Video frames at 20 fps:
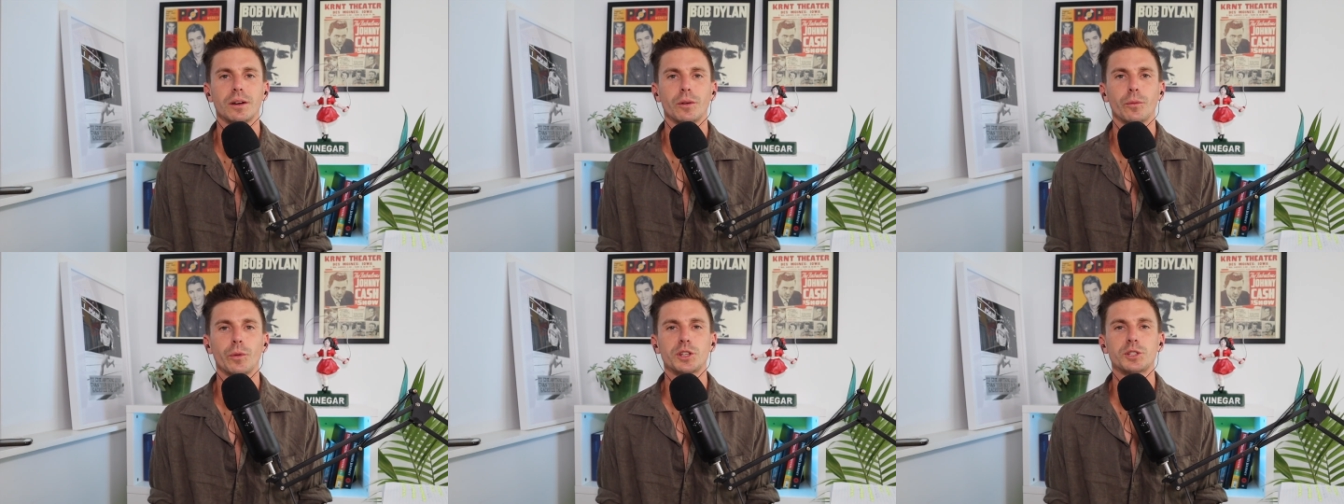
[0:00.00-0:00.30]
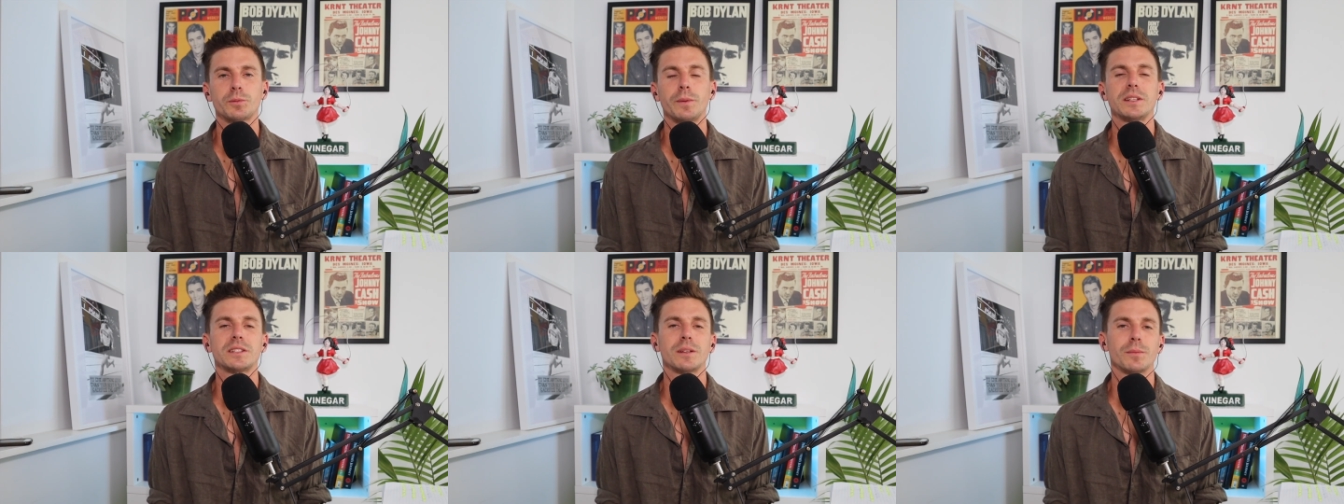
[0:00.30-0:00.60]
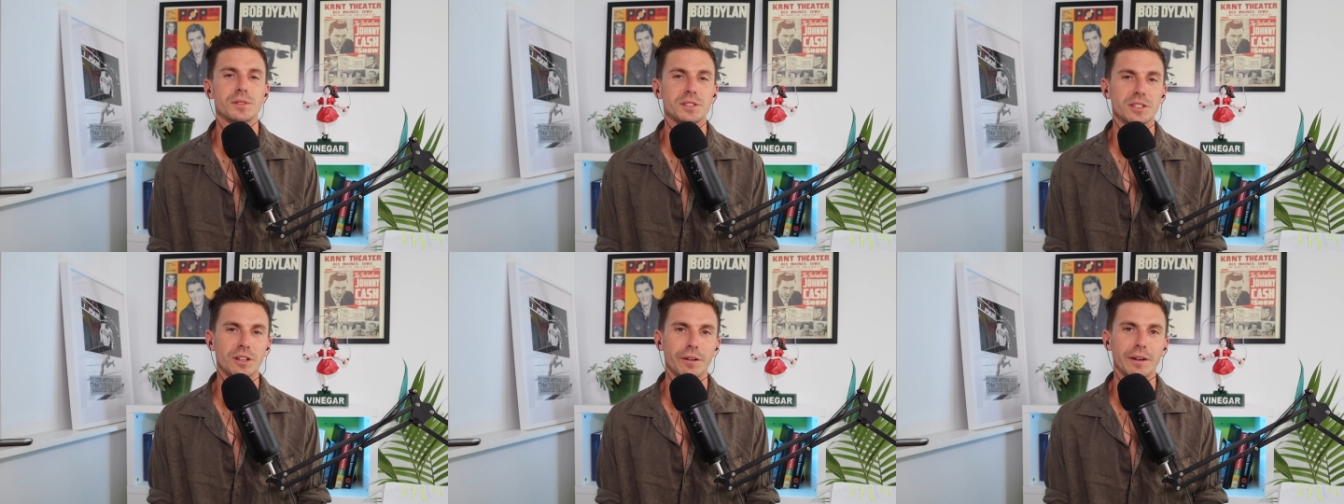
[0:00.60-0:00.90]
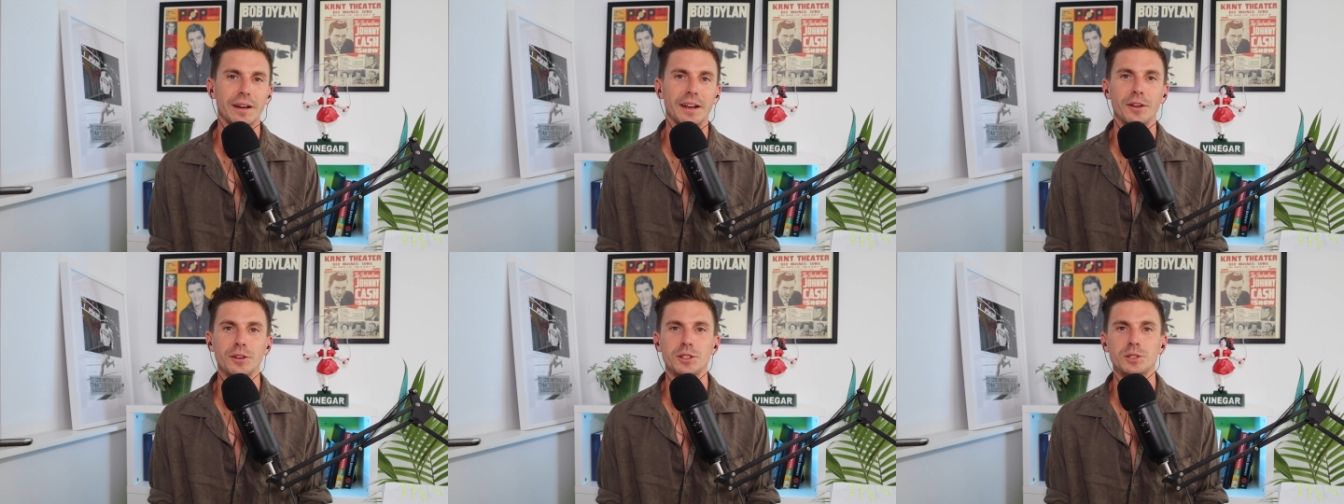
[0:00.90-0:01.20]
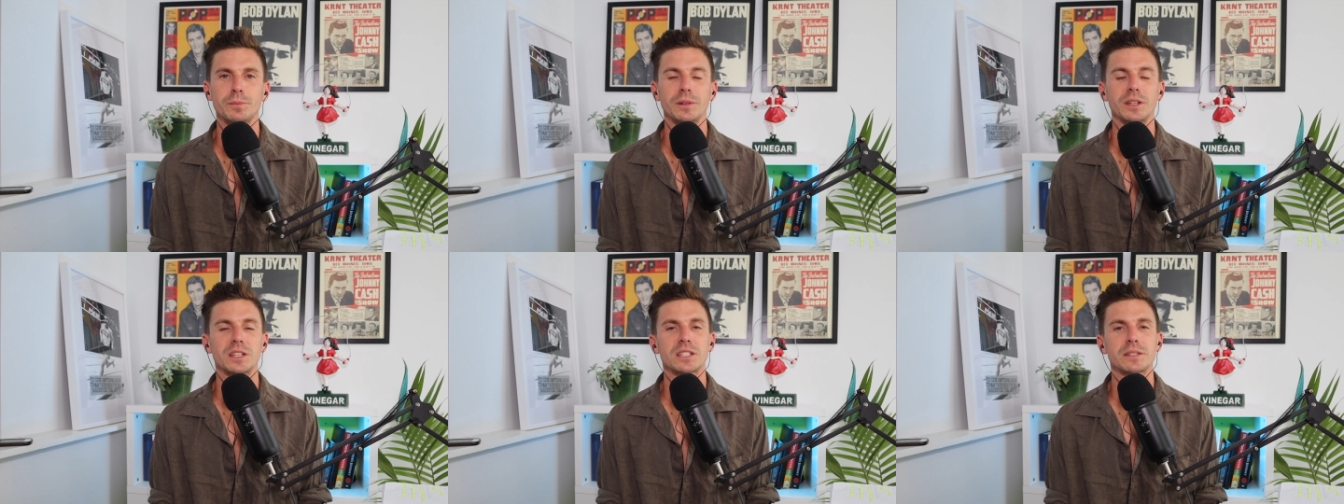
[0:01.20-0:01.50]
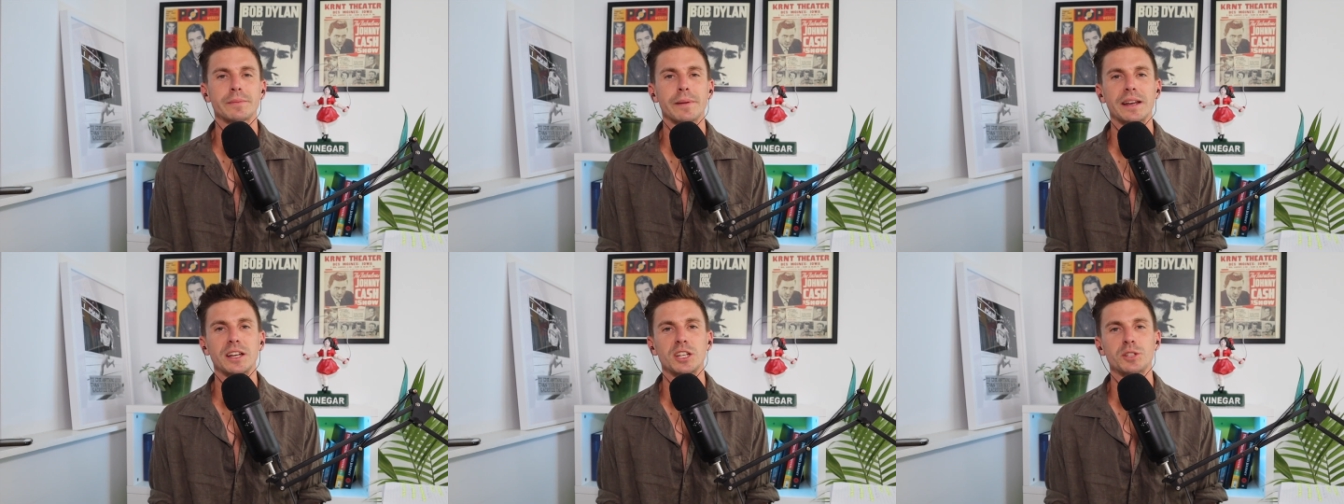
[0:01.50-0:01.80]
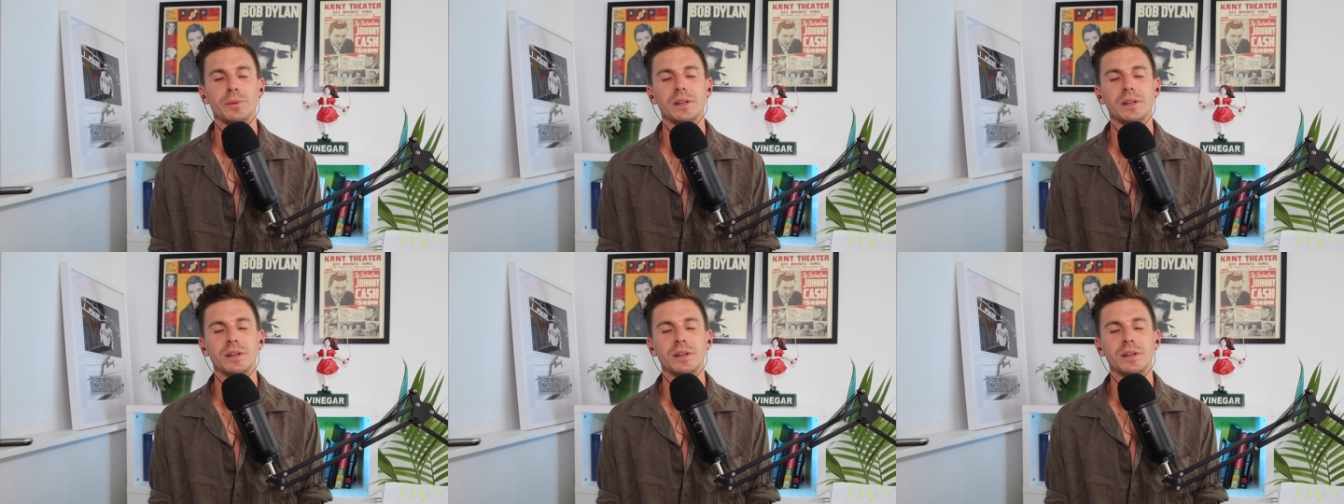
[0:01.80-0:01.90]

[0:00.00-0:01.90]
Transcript: Which means, I'm sorry, I don't speak Spanish.